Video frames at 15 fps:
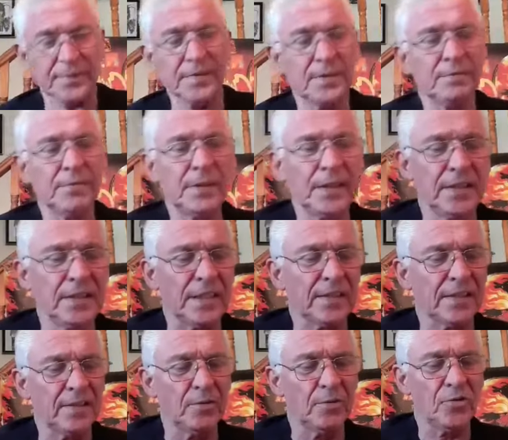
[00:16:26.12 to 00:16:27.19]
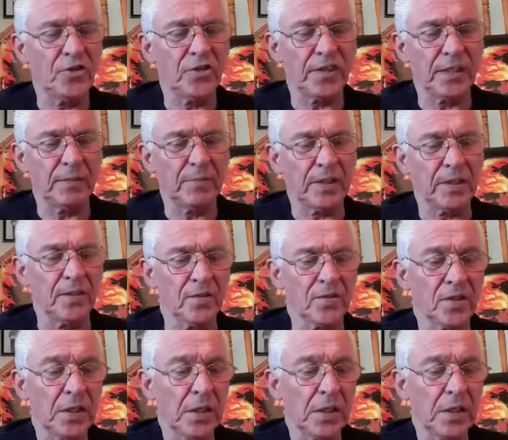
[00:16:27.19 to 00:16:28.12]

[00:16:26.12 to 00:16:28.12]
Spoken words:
We'll give that a good shake because...